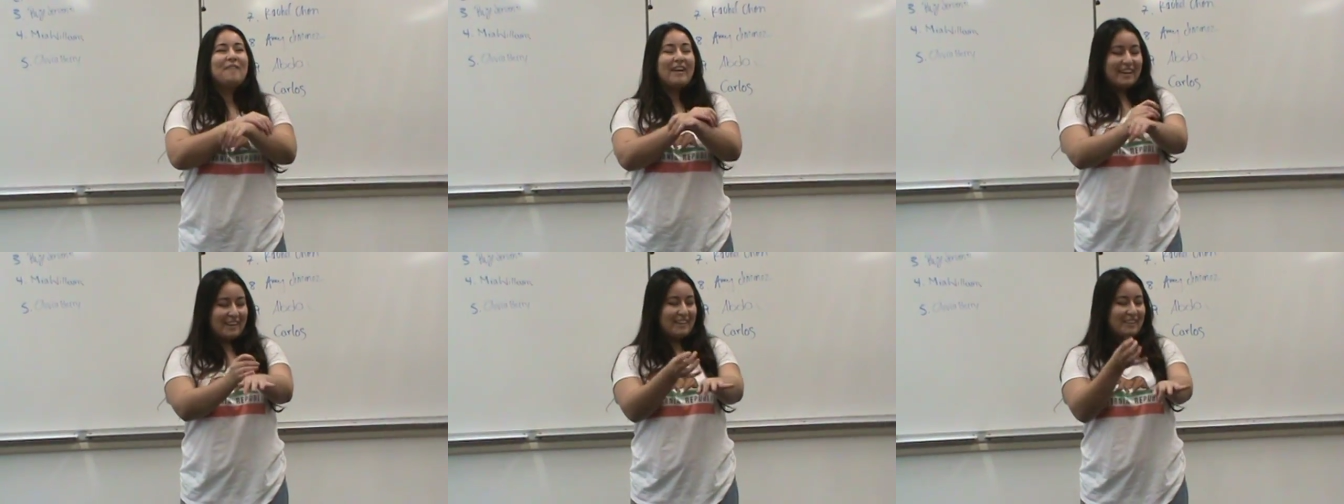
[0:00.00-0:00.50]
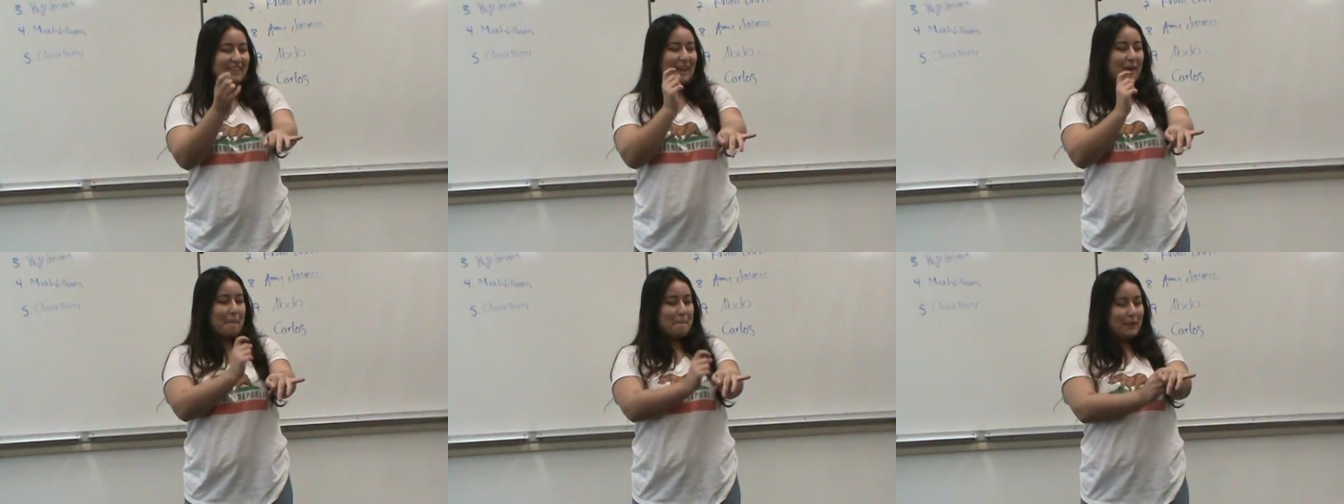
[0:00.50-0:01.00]
a wet,
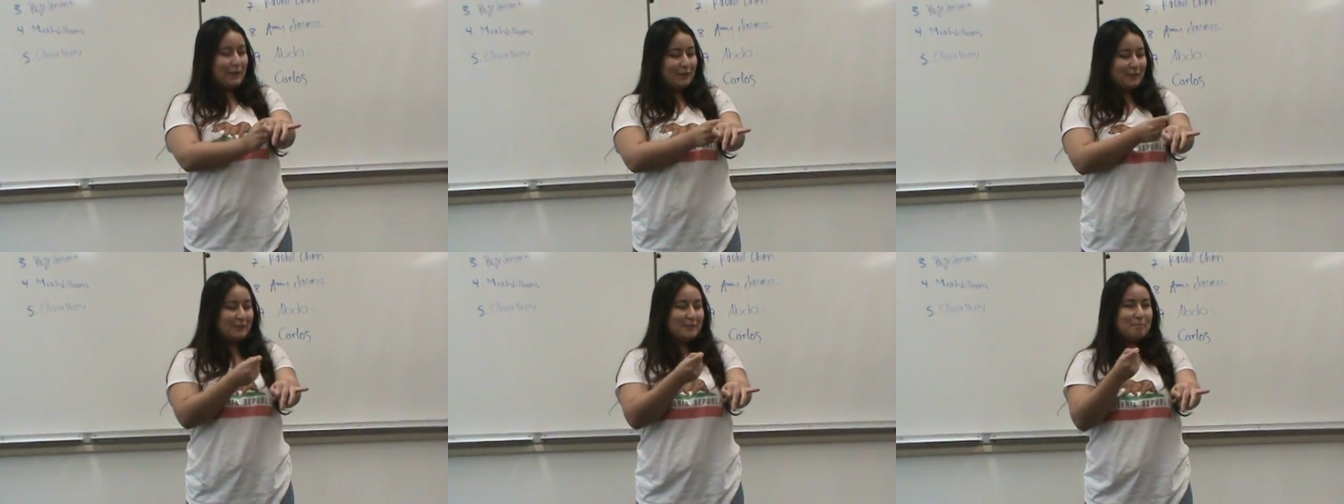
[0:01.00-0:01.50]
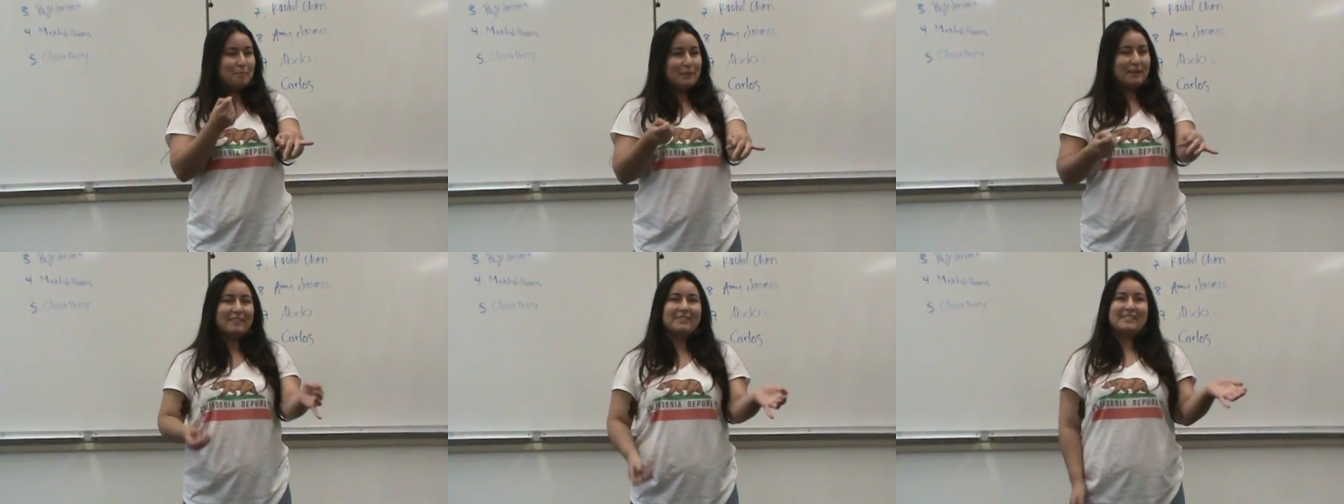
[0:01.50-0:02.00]
like huge
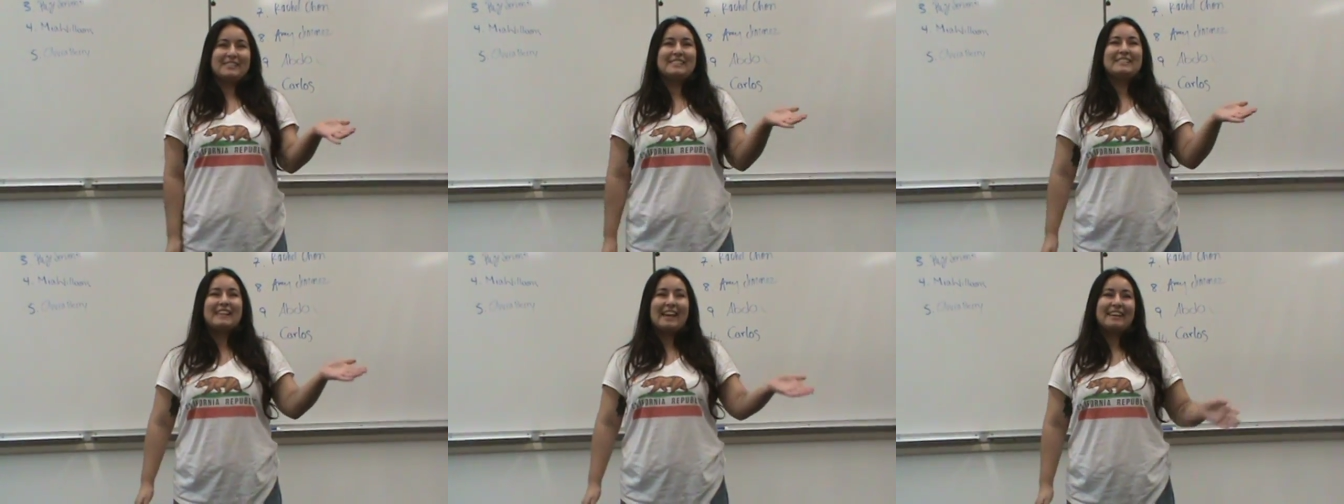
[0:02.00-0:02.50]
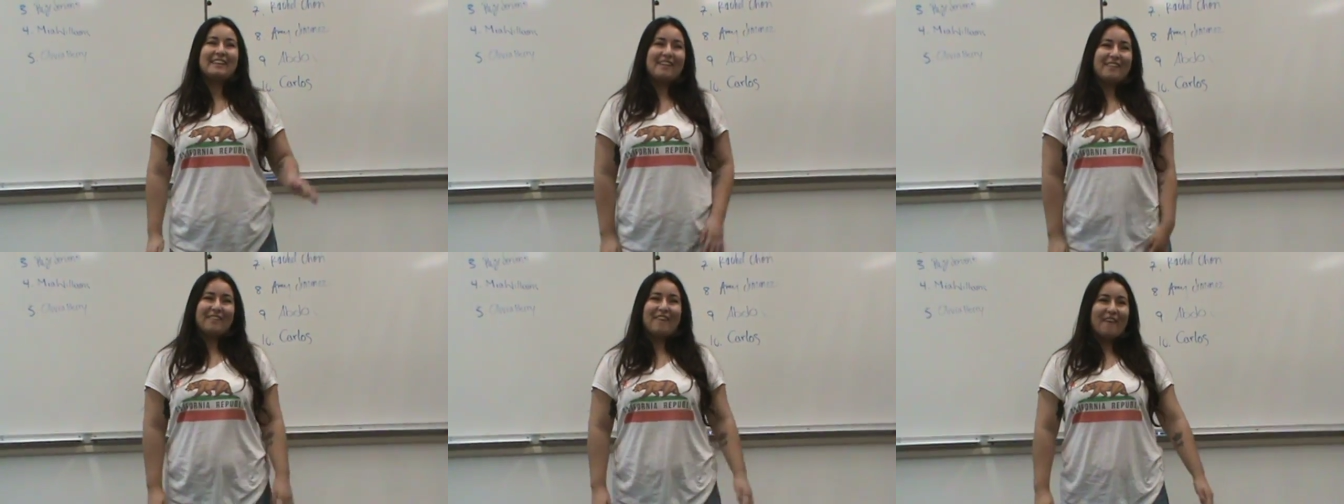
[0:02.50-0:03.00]
booger just landed
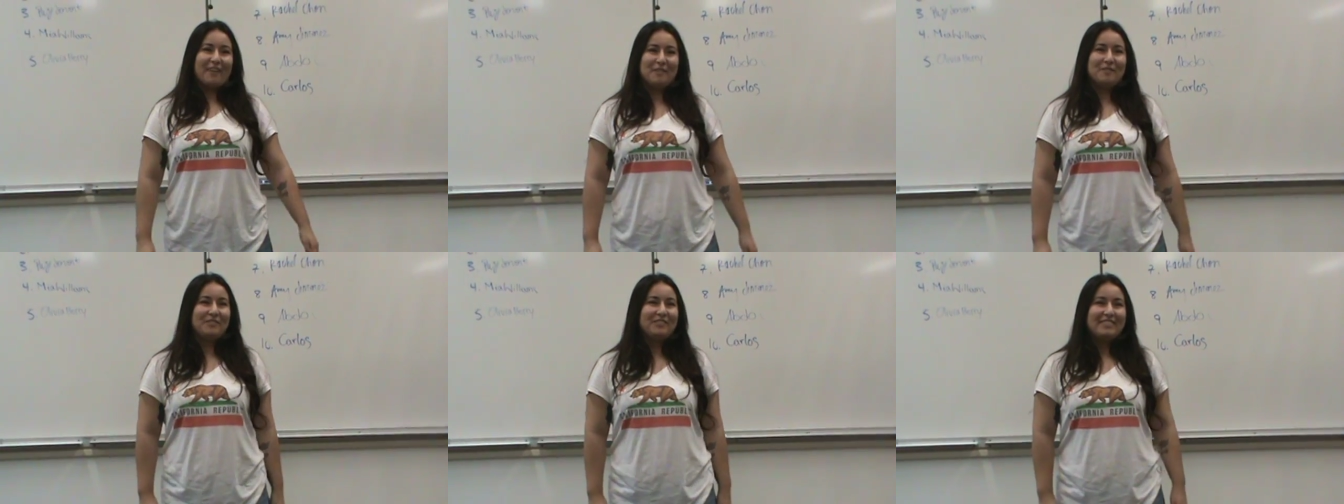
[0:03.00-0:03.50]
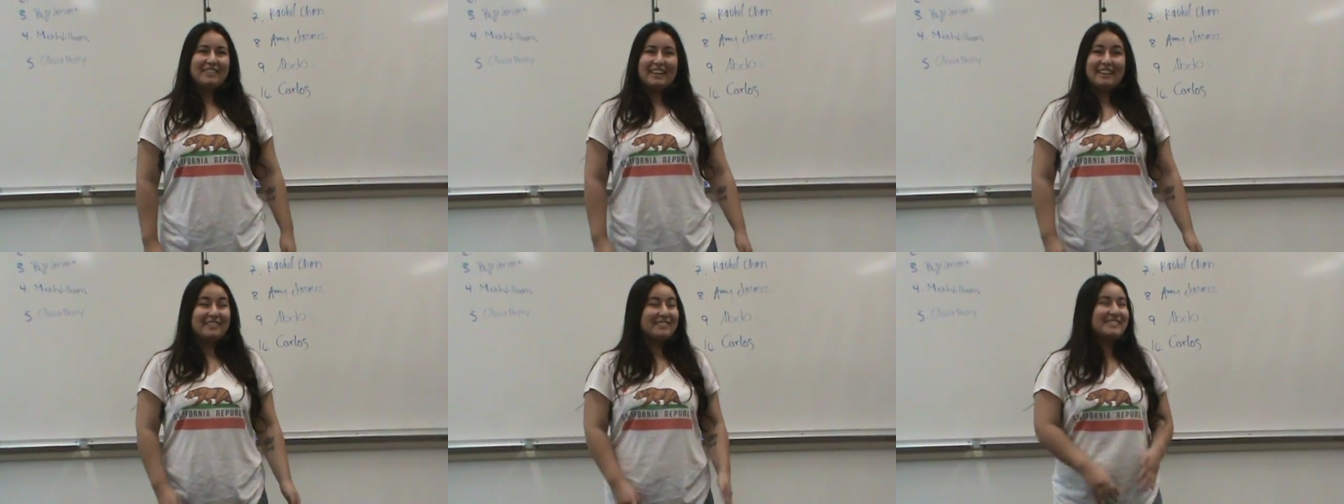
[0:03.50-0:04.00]
on her arm.
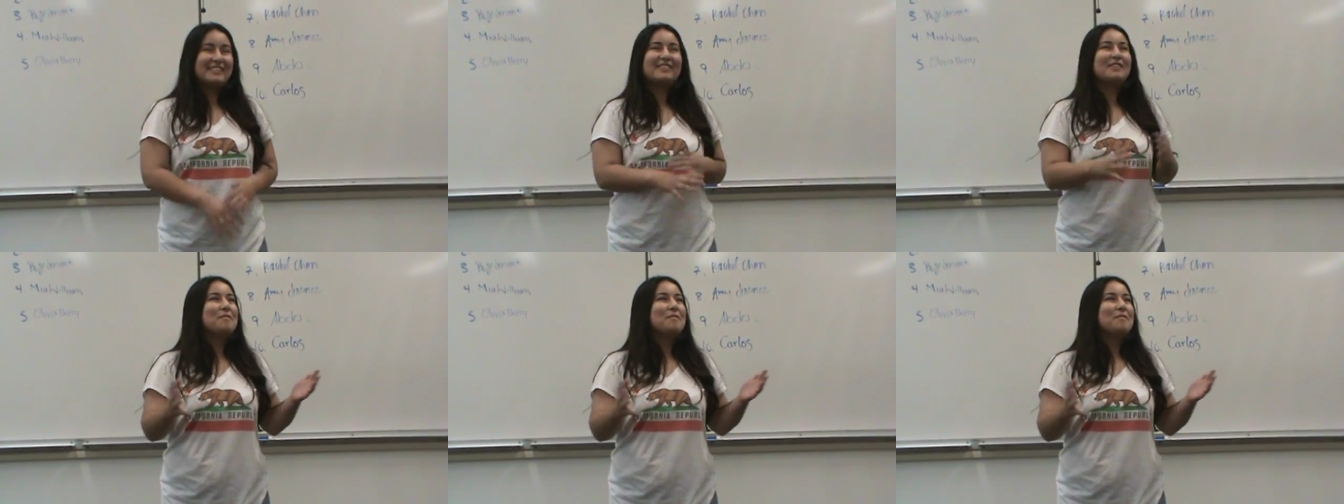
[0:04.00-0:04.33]
And it was like the